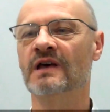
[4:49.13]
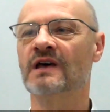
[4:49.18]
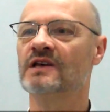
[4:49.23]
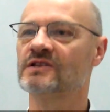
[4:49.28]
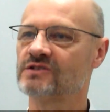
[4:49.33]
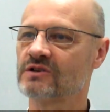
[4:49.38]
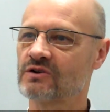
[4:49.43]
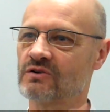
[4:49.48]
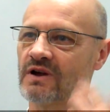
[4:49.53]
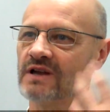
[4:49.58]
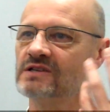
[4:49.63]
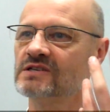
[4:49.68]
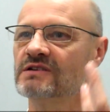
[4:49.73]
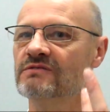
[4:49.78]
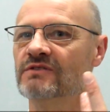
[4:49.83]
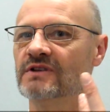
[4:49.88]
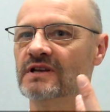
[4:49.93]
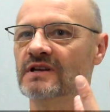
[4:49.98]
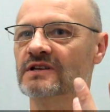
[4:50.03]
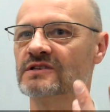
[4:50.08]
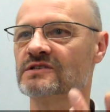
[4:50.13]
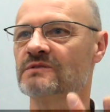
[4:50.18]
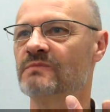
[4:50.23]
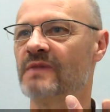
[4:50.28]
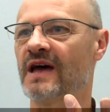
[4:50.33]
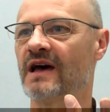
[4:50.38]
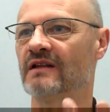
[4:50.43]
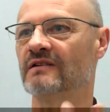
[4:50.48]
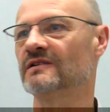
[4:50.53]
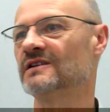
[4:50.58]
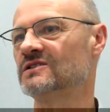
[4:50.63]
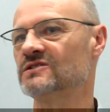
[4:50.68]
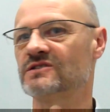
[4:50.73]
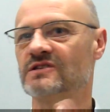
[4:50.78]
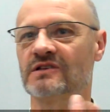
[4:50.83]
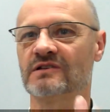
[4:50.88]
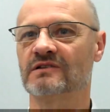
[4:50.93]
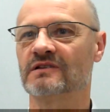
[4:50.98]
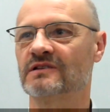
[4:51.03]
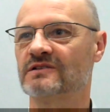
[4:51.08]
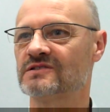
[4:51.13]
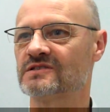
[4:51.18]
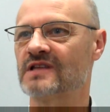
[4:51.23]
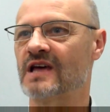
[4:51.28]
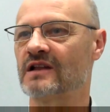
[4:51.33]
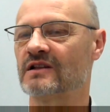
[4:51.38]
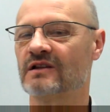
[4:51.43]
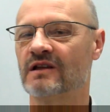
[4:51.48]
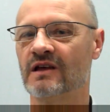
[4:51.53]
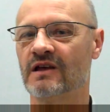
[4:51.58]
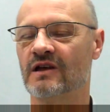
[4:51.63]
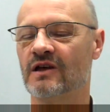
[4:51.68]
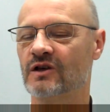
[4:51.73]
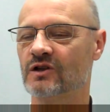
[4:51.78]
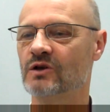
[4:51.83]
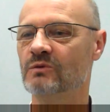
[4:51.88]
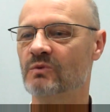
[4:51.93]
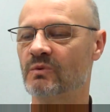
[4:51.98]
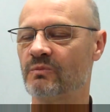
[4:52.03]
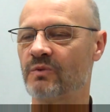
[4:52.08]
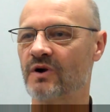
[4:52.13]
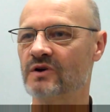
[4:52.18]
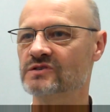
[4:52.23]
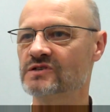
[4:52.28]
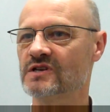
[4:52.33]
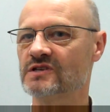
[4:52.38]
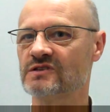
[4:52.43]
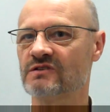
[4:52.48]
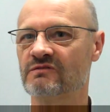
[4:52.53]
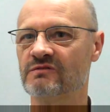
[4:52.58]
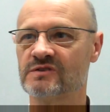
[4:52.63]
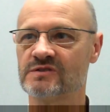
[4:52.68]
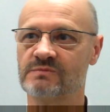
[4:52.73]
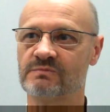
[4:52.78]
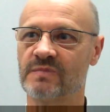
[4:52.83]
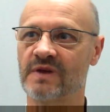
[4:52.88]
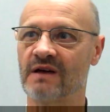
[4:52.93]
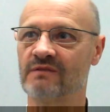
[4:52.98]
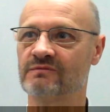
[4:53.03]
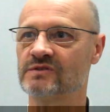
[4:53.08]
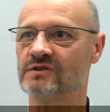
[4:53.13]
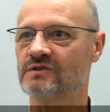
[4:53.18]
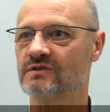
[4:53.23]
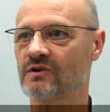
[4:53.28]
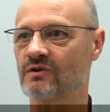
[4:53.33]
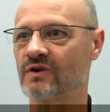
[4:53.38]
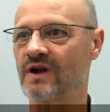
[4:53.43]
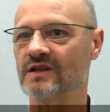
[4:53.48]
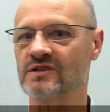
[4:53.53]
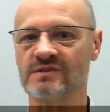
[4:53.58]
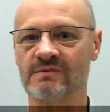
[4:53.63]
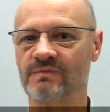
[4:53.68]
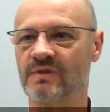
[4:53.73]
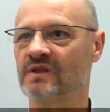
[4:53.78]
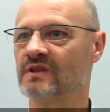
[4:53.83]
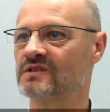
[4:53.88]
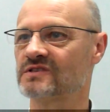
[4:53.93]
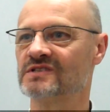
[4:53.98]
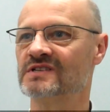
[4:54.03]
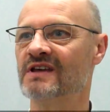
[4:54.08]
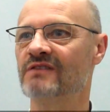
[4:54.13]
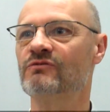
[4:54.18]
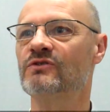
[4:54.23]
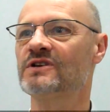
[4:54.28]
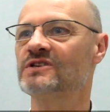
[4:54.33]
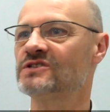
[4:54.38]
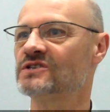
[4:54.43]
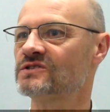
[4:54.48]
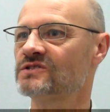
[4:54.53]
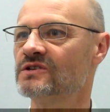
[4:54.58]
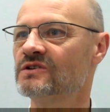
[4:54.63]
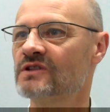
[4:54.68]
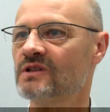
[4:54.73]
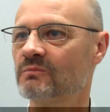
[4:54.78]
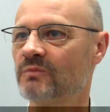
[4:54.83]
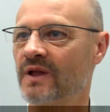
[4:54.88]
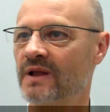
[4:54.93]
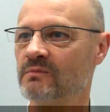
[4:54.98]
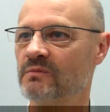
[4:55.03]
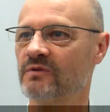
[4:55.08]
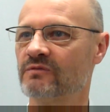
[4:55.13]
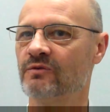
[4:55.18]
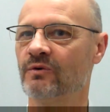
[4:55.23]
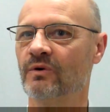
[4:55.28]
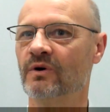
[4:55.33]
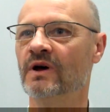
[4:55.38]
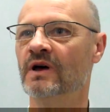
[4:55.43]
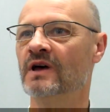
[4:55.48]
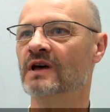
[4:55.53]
So creativity is about, it's that human process of being able to create something that's never existed on the planet before,